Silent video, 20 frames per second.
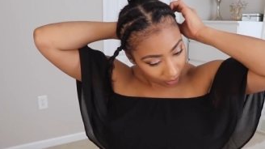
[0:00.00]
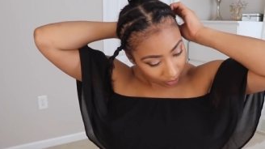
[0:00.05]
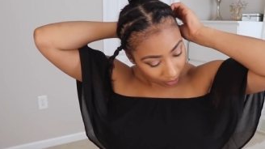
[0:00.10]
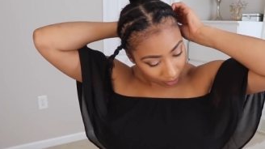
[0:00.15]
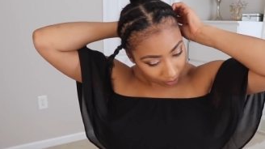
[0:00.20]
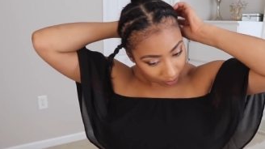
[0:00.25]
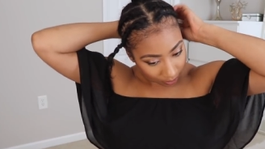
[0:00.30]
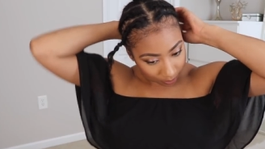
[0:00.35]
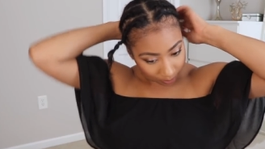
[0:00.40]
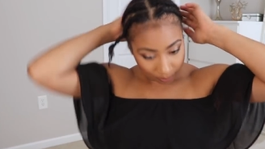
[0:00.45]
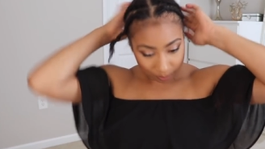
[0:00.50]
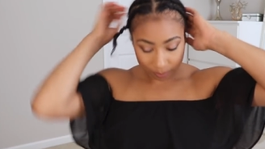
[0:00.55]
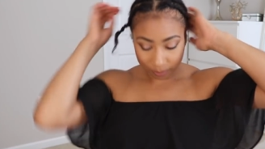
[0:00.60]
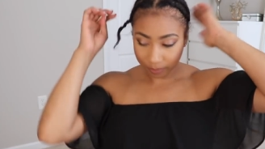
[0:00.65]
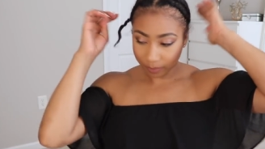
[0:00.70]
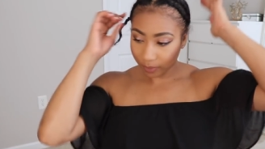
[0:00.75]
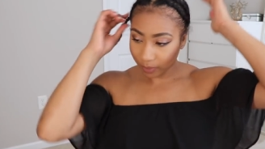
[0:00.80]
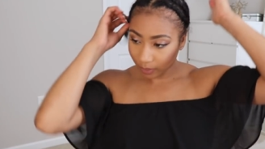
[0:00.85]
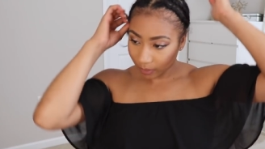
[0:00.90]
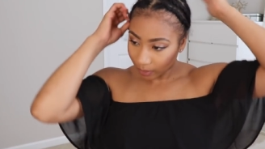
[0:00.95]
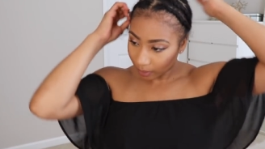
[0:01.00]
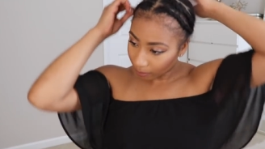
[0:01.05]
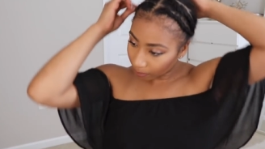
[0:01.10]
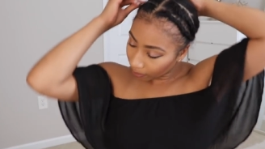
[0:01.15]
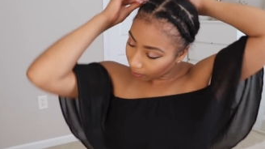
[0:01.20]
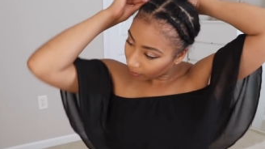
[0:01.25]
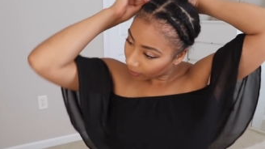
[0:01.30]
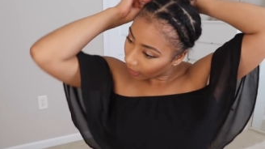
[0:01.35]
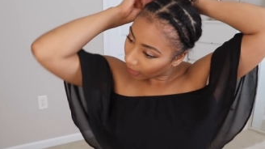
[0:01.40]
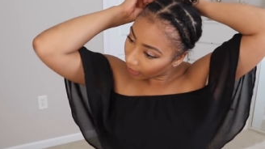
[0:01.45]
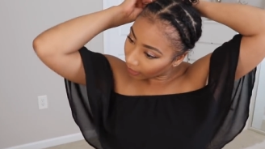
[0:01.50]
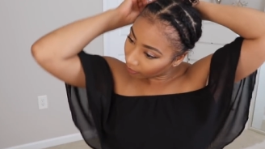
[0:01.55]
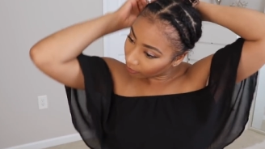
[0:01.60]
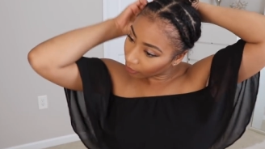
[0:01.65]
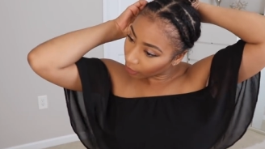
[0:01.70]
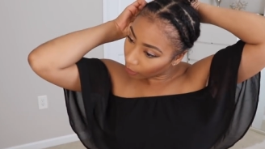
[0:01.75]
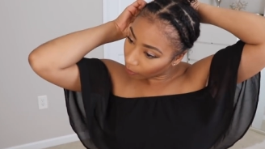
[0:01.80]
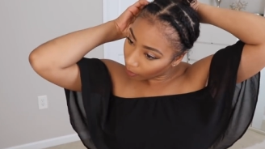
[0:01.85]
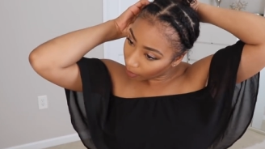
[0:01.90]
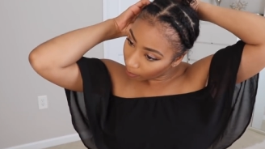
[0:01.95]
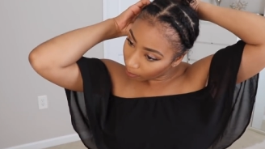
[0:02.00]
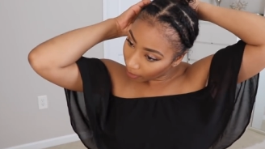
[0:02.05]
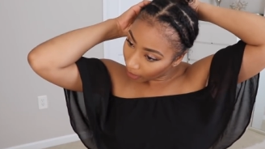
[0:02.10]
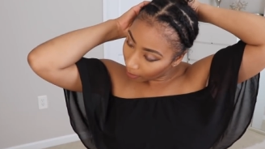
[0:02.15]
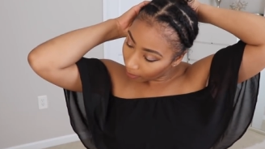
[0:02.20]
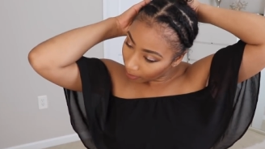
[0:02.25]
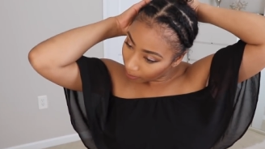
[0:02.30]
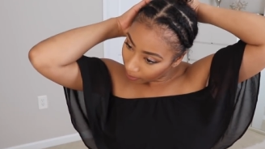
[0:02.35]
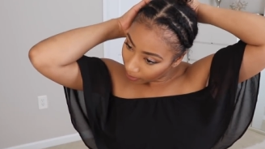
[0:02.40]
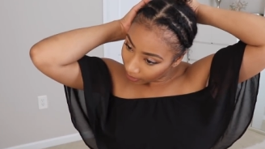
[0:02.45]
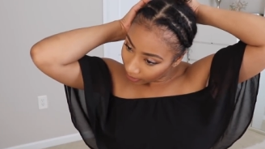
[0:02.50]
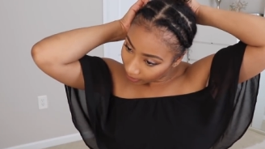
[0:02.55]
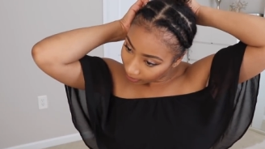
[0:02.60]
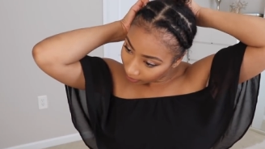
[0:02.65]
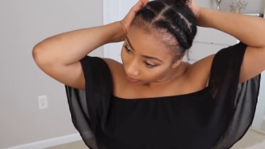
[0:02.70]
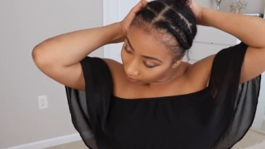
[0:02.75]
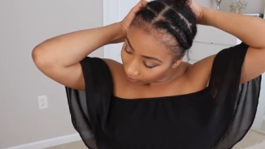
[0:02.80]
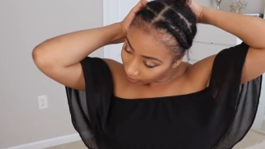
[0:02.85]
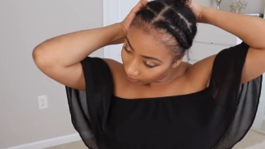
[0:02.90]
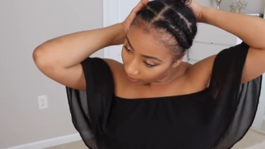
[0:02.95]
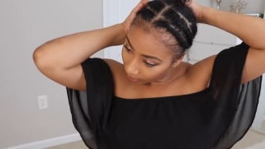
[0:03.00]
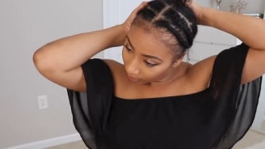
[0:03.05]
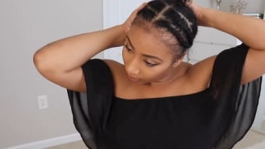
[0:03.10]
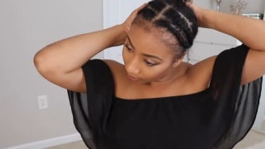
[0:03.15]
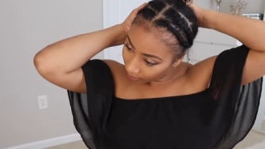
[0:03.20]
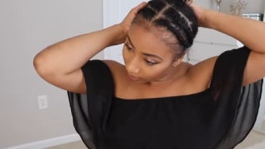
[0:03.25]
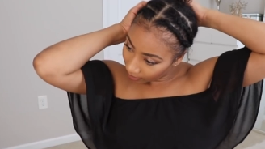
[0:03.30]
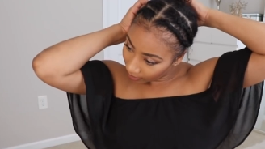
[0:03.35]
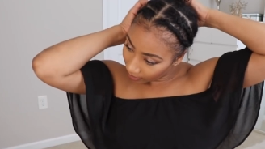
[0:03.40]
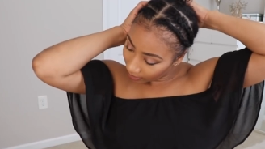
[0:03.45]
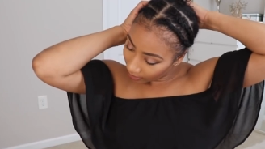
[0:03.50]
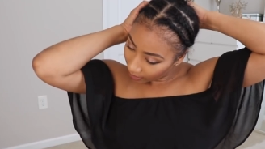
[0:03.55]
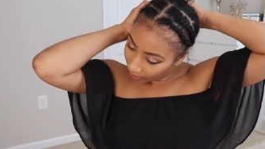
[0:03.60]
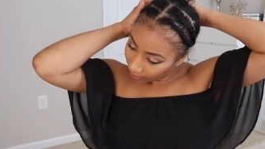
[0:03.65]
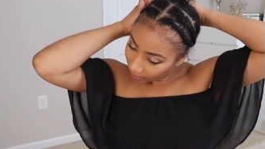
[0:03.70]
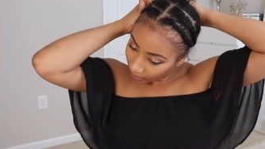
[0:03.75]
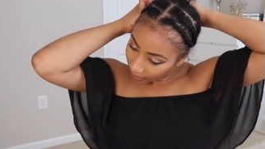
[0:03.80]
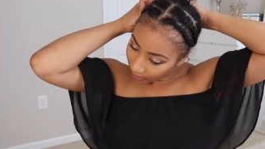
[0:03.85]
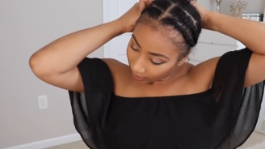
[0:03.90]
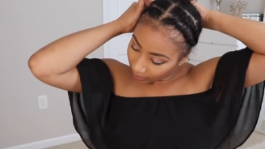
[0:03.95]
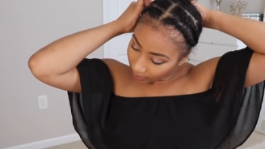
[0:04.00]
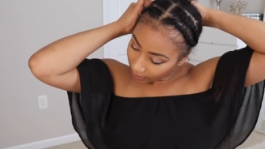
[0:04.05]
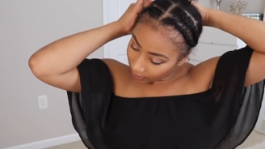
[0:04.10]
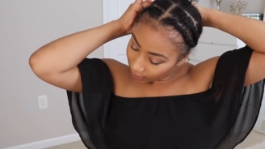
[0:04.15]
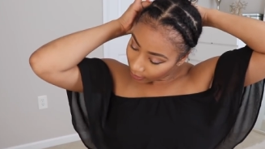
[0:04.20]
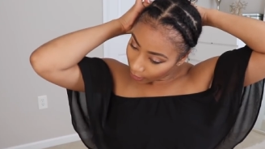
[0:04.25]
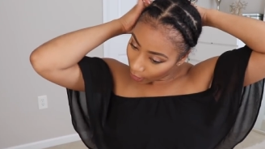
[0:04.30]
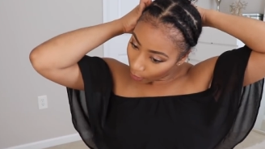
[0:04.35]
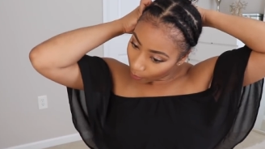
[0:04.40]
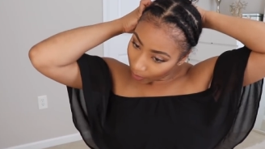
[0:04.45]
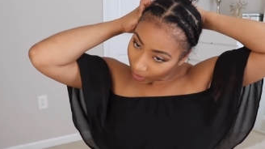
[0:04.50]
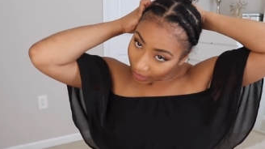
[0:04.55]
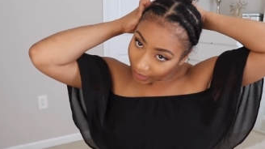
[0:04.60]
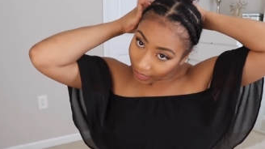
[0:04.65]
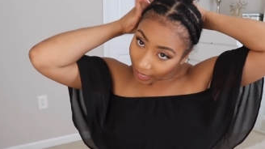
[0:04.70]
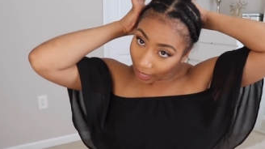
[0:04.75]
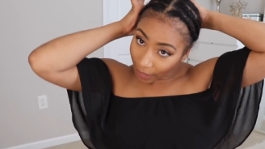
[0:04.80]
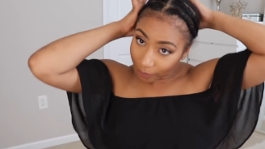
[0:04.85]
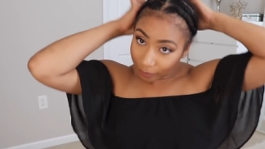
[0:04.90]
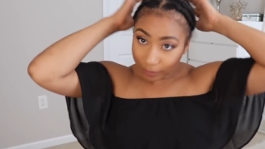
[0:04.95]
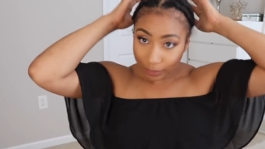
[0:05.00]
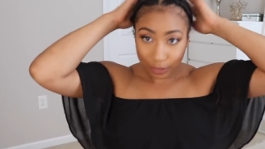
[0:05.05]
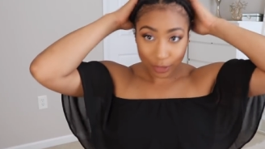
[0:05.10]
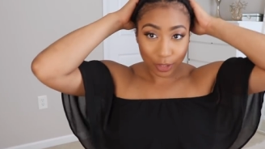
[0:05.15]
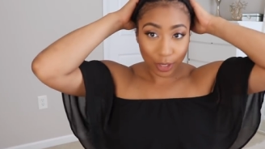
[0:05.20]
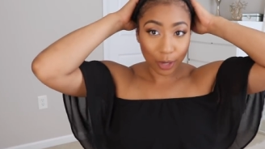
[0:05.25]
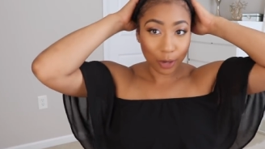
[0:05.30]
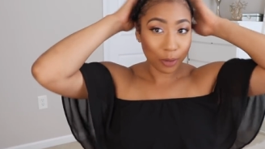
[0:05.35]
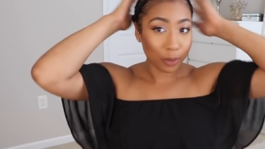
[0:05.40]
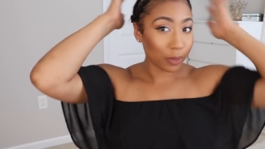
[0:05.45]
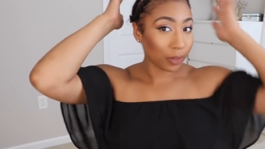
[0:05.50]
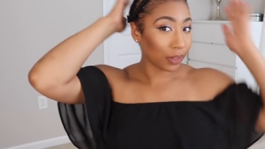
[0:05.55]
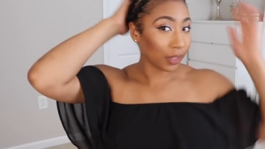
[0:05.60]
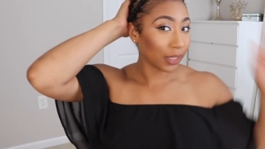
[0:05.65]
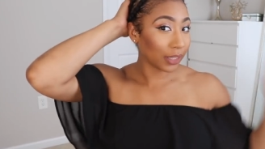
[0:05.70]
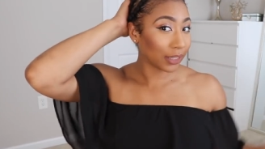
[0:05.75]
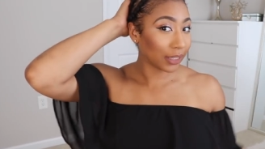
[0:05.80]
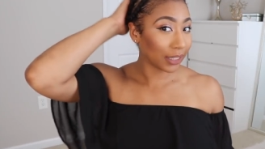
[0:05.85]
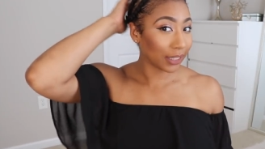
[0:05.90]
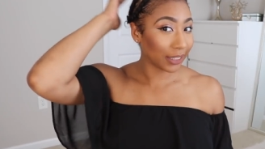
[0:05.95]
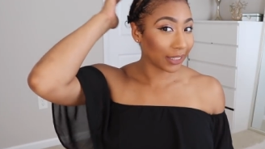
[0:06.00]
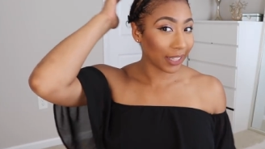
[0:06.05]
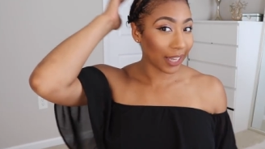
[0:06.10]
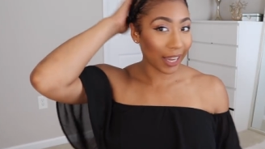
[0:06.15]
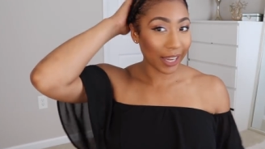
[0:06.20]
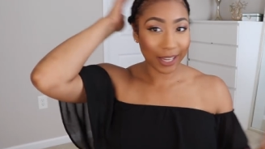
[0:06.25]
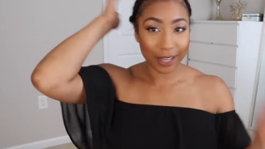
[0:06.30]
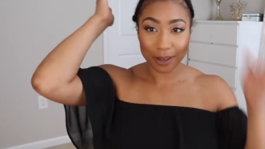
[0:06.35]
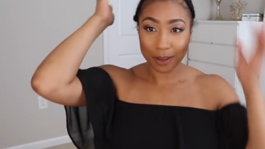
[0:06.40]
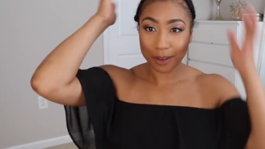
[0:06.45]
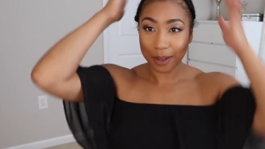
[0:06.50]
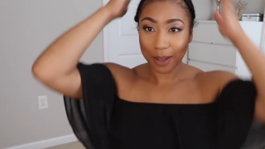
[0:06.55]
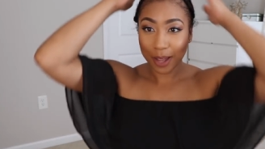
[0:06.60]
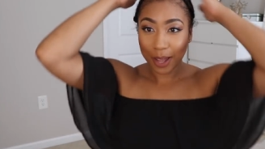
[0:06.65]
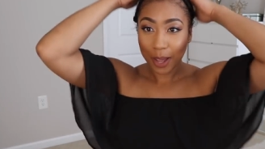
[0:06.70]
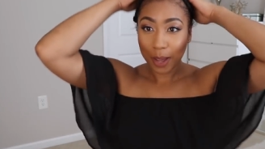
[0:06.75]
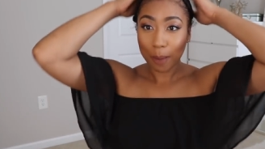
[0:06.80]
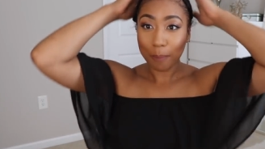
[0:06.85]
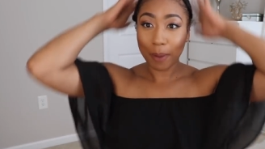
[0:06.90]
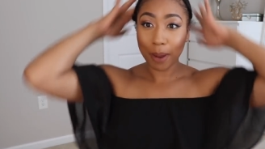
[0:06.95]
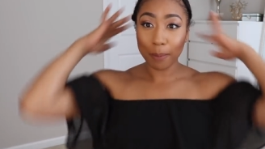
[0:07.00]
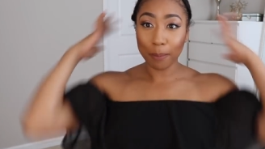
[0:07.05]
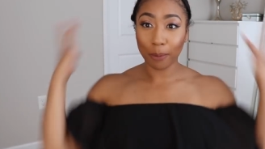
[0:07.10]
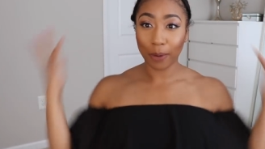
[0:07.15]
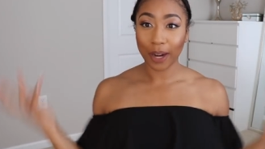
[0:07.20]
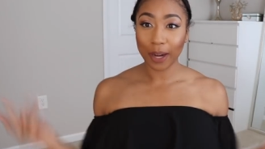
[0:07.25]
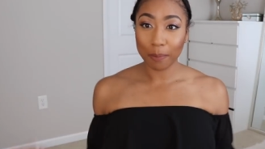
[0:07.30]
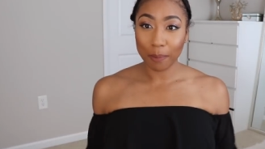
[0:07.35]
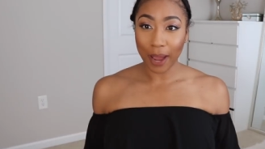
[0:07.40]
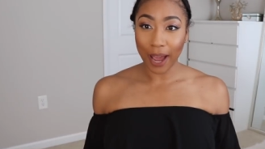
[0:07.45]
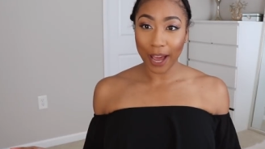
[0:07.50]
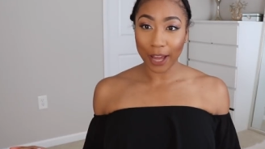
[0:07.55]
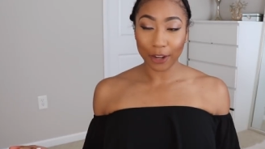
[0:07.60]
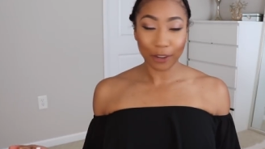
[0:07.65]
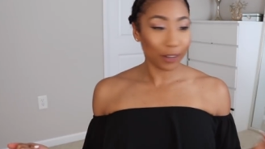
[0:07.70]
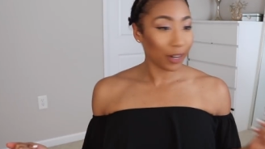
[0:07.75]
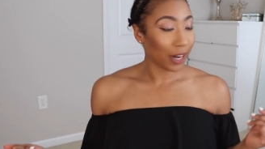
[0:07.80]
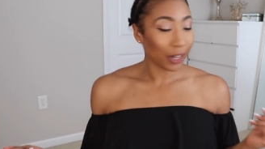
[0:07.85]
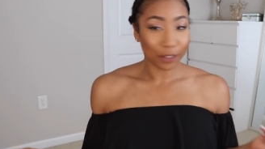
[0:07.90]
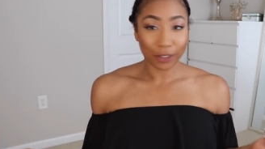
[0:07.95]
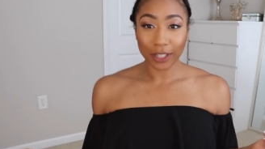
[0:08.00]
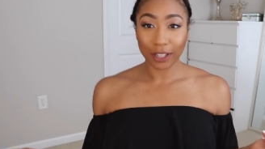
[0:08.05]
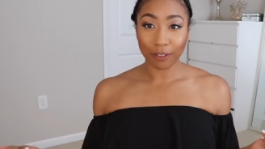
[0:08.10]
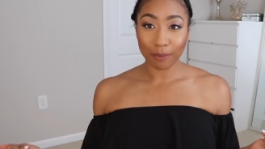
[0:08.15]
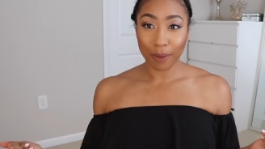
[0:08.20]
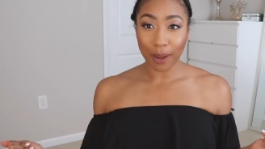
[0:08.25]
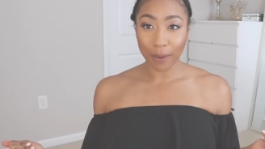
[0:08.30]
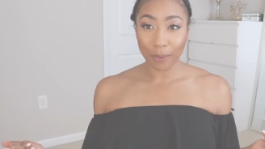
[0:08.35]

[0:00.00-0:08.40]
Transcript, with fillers: Um, kind of low on bobby pins, so yeah, so this is like my braid pattern underneath